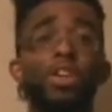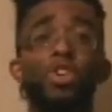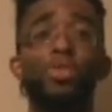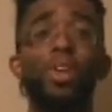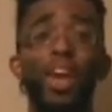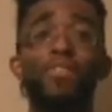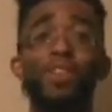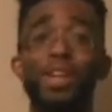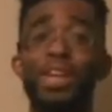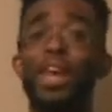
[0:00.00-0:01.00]
Treat
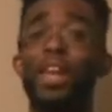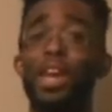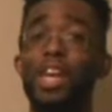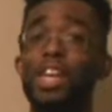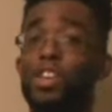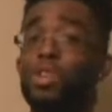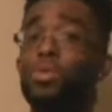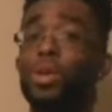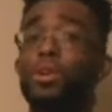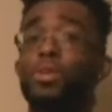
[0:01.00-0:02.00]
every day like it's New
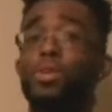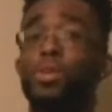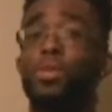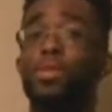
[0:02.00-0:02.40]
Year's,